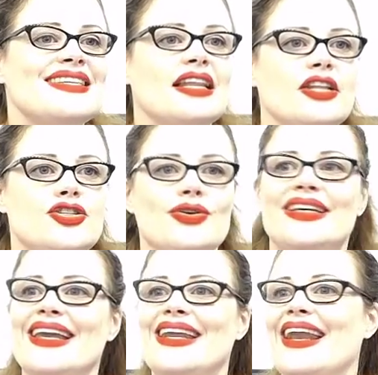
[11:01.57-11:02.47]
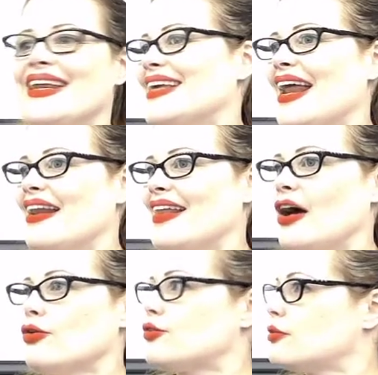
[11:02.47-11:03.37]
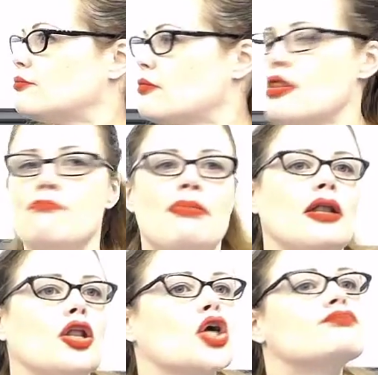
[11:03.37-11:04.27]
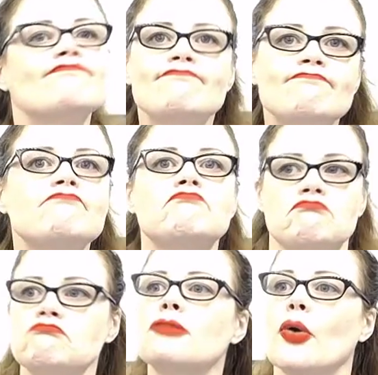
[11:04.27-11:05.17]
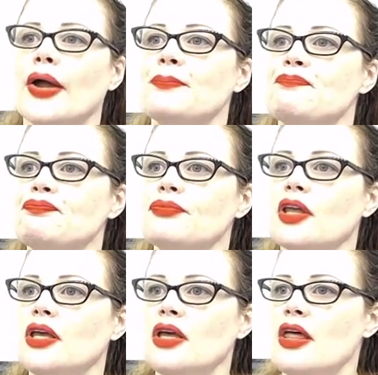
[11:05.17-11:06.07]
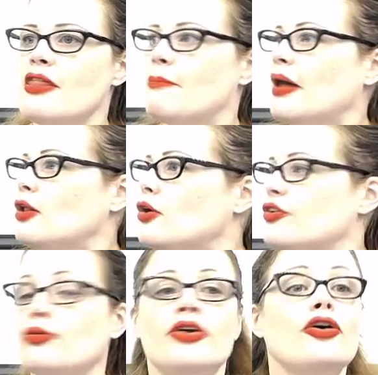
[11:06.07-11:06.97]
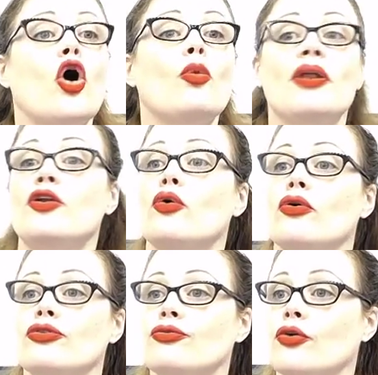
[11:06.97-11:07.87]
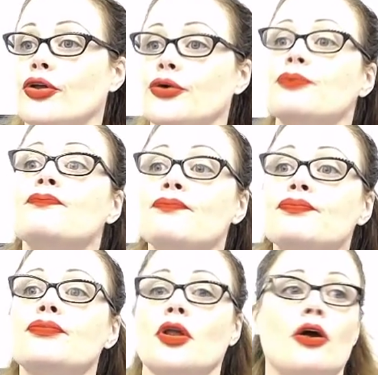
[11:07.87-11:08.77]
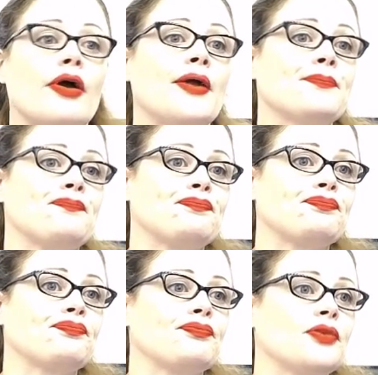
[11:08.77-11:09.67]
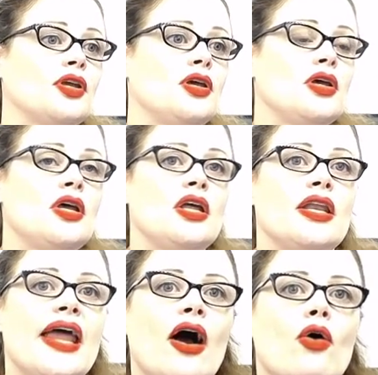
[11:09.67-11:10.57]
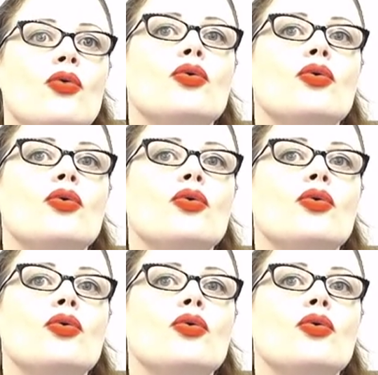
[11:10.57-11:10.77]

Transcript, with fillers: that lets you get in and get out of the house the butler. All right? The butler is going to open doors for you. All right? Now,